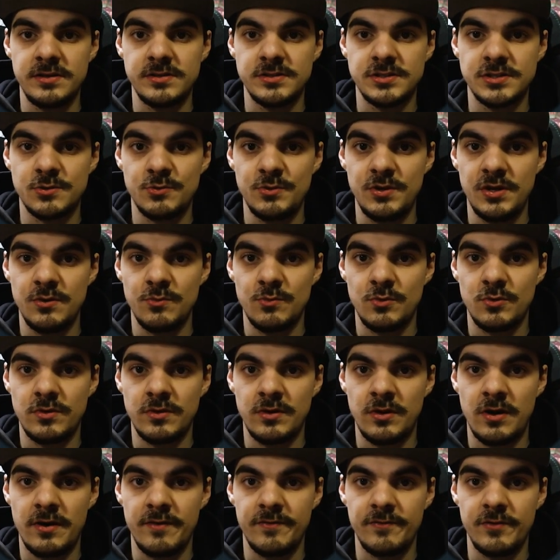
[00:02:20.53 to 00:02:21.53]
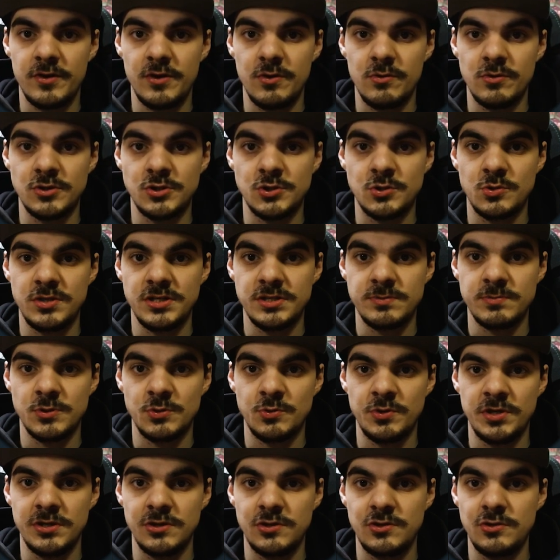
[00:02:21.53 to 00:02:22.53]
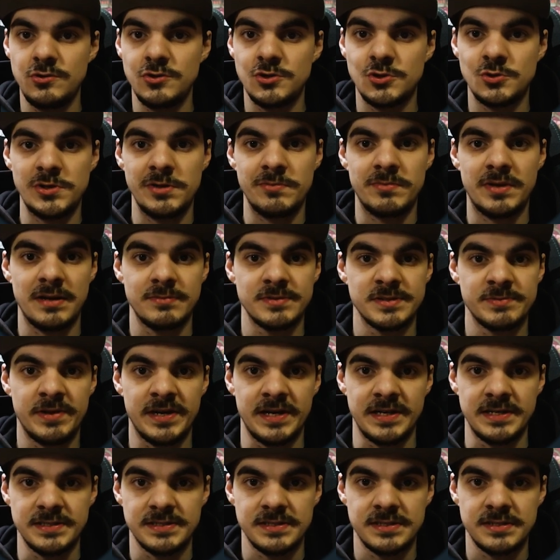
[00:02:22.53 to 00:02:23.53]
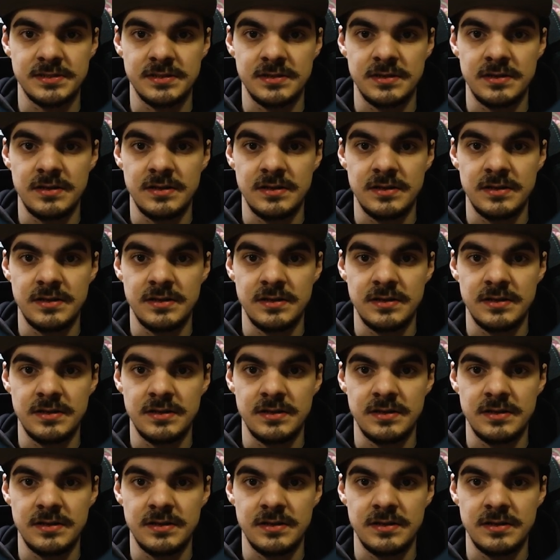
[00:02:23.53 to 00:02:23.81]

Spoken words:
the screen will offer you a choice between two Streamlabs plans.